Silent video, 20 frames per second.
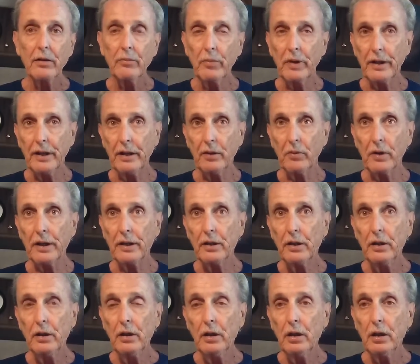But anyway,
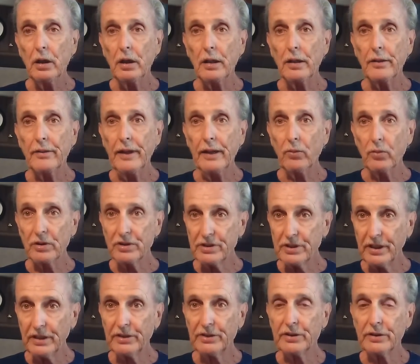uh, they were
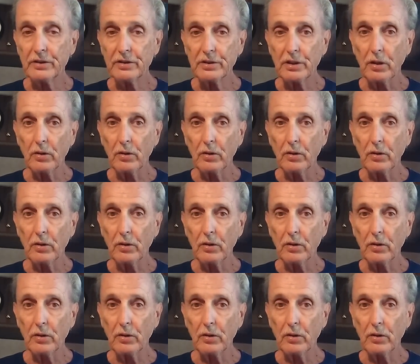six years